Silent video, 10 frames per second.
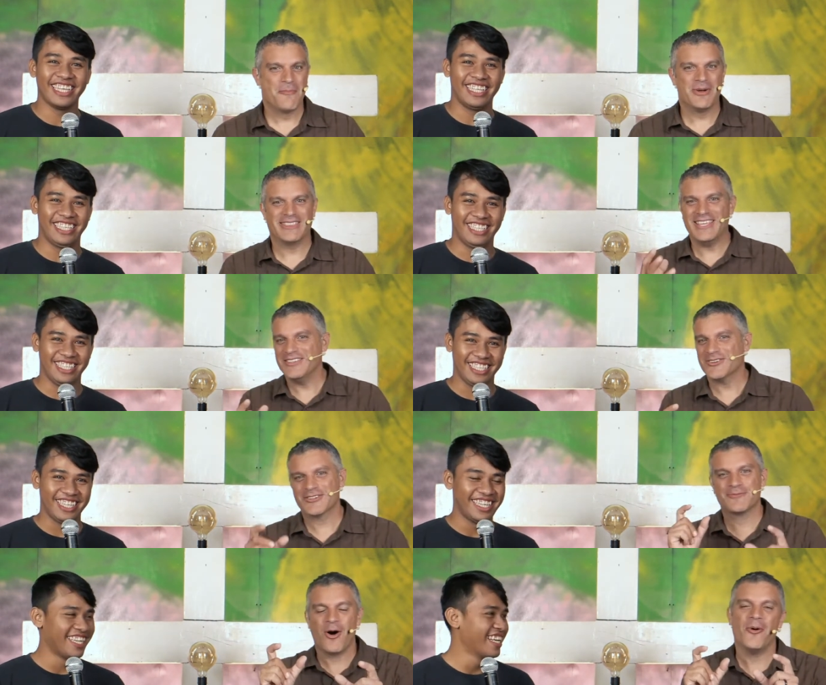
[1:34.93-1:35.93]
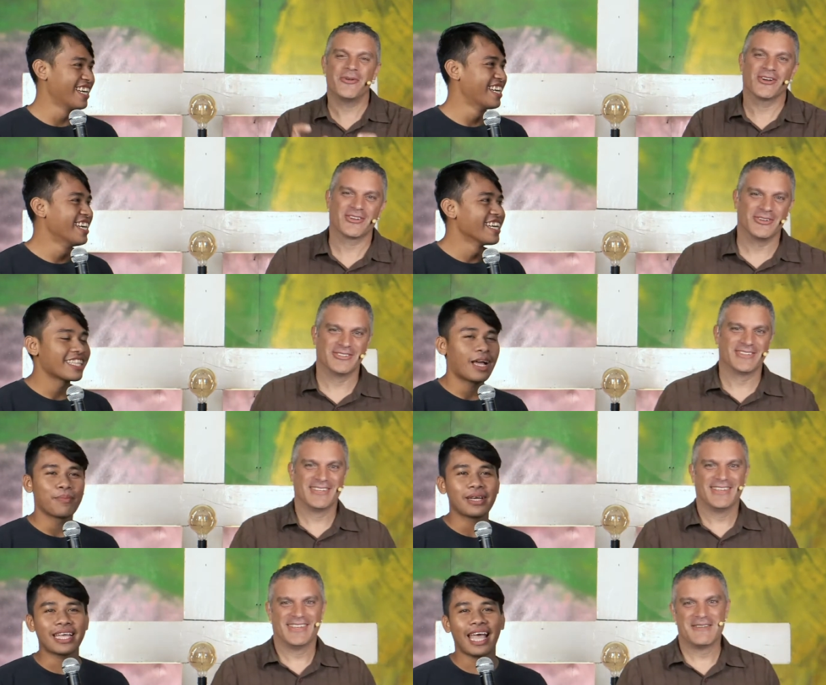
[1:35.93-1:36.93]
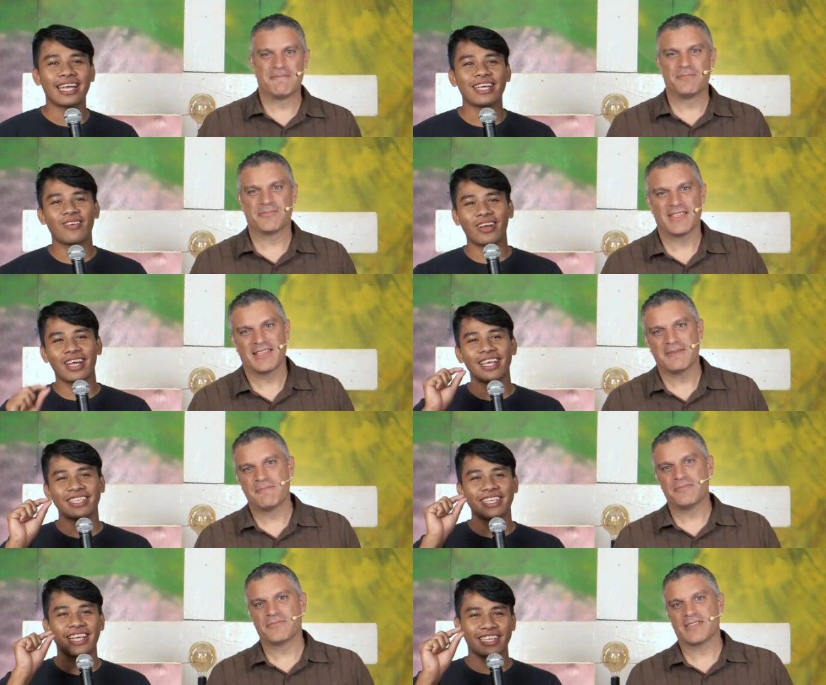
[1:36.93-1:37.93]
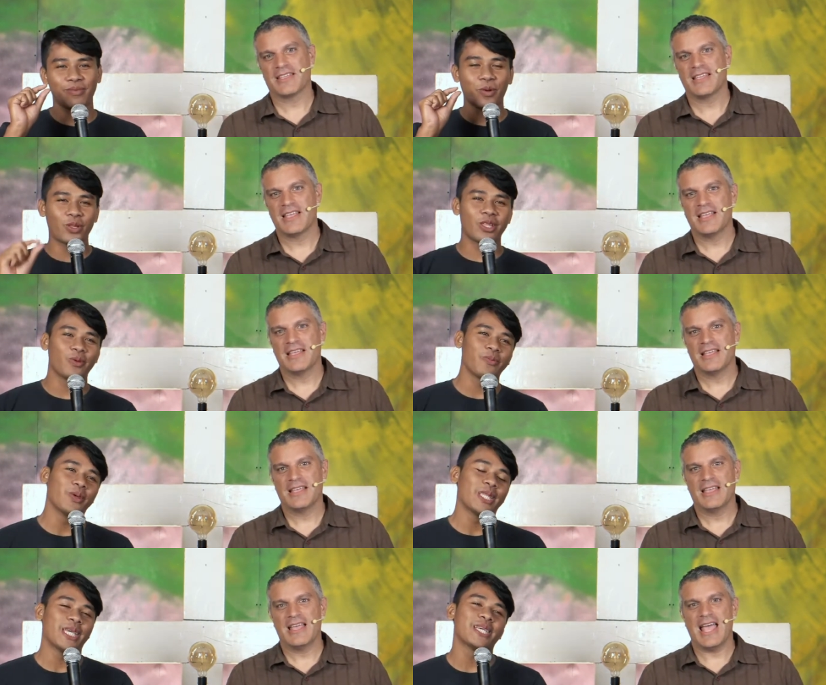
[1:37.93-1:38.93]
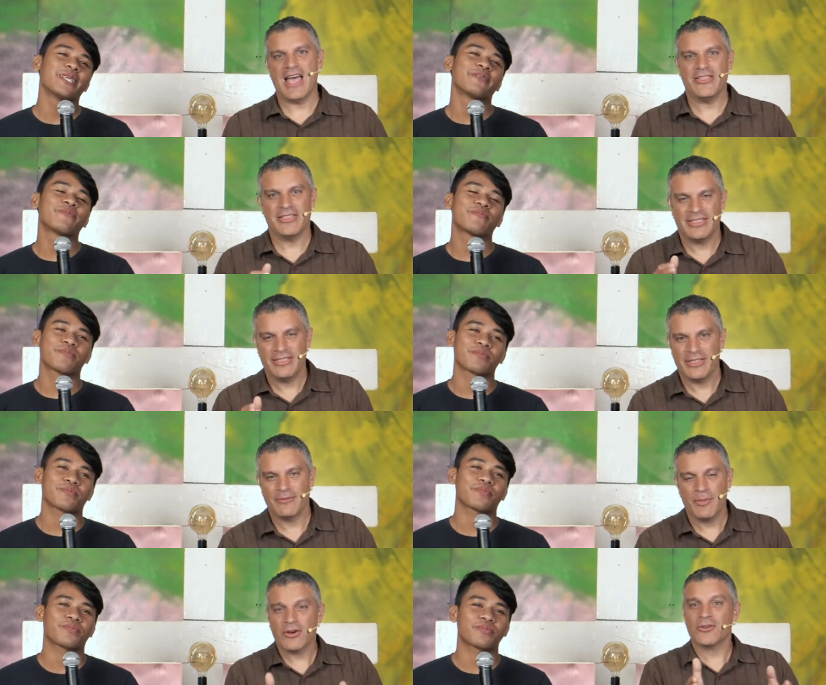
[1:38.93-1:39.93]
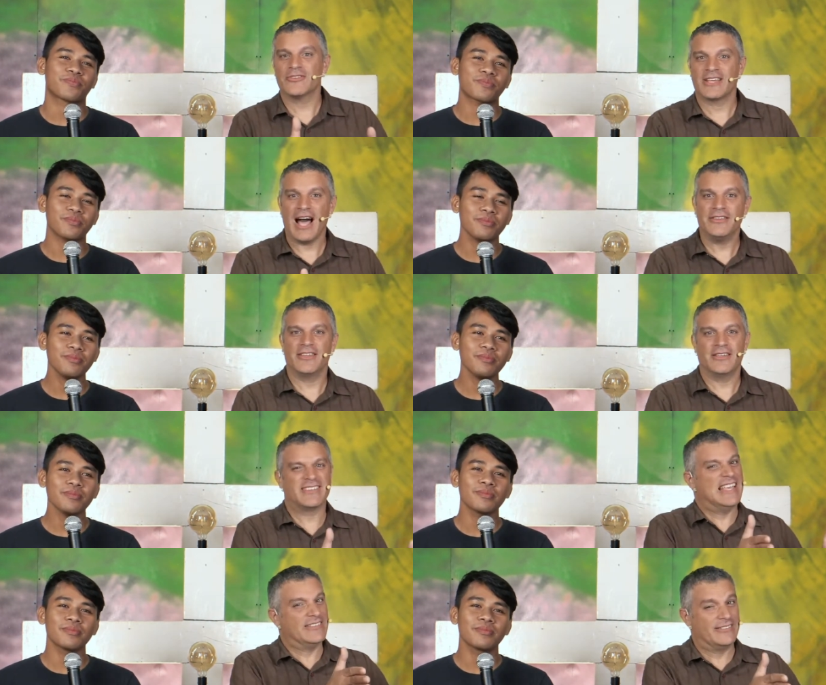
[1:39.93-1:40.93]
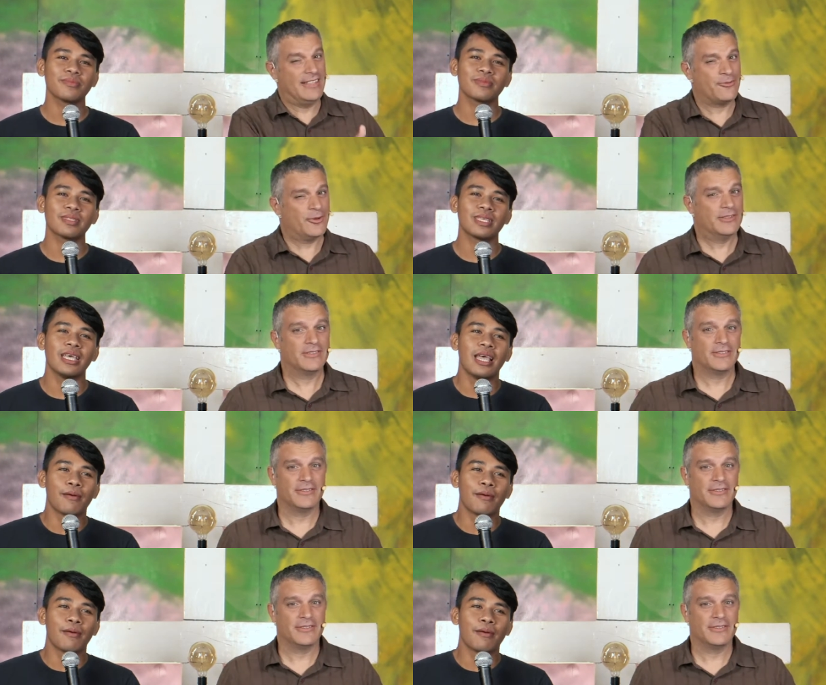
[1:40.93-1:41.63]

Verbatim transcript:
Speaker 1: But these are small miracles.
Speaker 2: And the
Speaker 1: miracles God does is different.